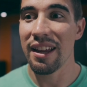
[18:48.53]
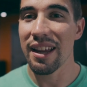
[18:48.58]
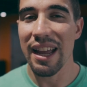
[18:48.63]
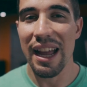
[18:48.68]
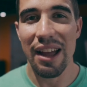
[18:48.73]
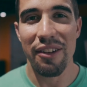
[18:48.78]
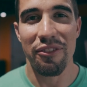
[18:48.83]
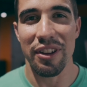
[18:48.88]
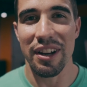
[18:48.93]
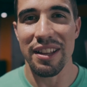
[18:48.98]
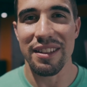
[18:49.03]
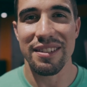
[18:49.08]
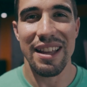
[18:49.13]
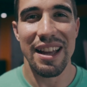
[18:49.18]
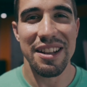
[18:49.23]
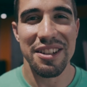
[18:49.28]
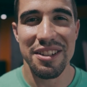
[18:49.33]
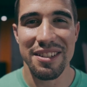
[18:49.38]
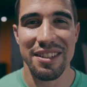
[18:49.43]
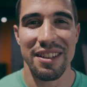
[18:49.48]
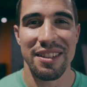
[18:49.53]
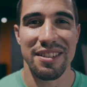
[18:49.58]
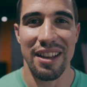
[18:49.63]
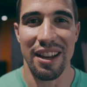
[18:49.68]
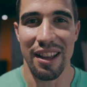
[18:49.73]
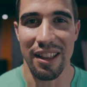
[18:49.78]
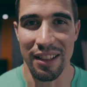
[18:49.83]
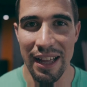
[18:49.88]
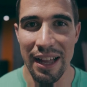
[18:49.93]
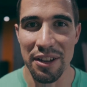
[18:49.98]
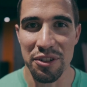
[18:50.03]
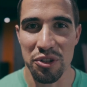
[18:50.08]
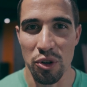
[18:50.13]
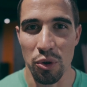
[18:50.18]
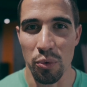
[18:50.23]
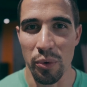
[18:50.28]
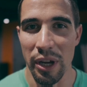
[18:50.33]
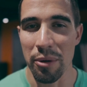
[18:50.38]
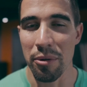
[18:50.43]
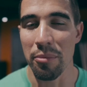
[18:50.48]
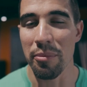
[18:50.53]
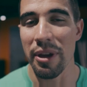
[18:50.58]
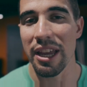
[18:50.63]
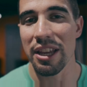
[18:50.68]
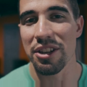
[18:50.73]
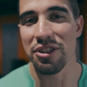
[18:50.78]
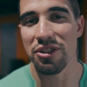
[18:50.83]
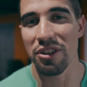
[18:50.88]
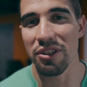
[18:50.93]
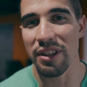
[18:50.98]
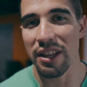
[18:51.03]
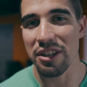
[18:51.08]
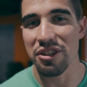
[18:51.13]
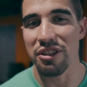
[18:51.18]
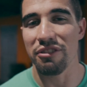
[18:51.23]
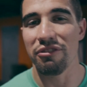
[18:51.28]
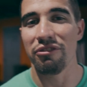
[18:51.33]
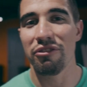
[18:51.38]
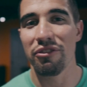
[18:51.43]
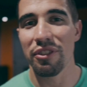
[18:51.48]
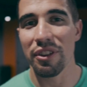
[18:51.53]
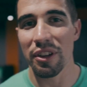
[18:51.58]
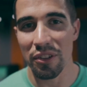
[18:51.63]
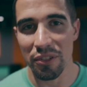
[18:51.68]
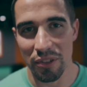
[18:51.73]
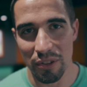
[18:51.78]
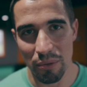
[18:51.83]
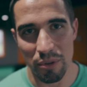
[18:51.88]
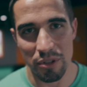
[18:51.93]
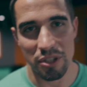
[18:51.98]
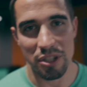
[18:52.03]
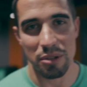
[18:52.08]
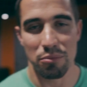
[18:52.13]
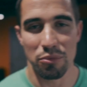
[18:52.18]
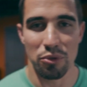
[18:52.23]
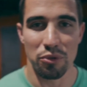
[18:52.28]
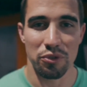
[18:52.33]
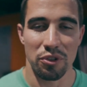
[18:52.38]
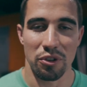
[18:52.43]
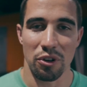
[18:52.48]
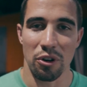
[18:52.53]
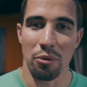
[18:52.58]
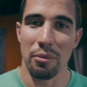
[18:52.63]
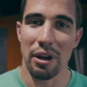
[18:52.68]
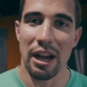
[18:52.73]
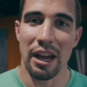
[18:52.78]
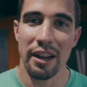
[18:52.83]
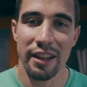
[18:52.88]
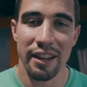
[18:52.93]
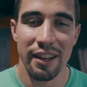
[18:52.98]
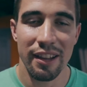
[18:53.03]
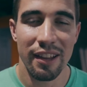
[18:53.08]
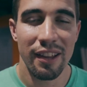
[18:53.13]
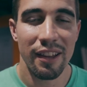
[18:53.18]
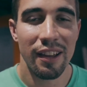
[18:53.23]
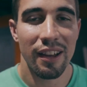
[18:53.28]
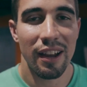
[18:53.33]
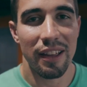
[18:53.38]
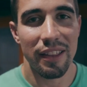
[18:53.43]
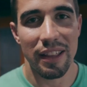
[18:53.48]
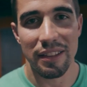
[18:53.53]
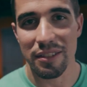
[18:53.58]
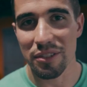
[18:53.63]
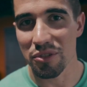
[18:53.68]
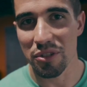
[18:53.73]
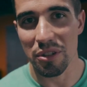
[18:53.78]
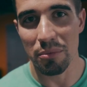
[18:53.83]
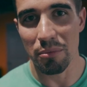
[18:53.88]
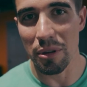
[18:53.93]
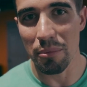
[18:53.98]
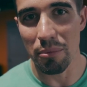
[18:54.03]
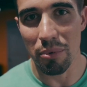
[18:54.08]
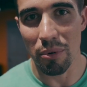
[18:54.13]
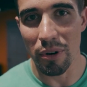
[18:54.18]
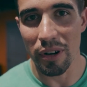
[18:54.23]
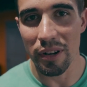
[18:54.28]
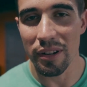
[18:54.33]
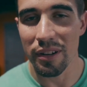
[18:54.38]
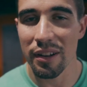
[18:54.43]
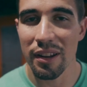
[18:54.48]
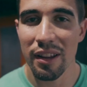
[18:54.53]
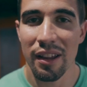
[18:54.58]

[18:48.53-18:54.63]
confidence, not just in a psychological way, but making sure that she feels it when she moves her own body. And that's extremely important.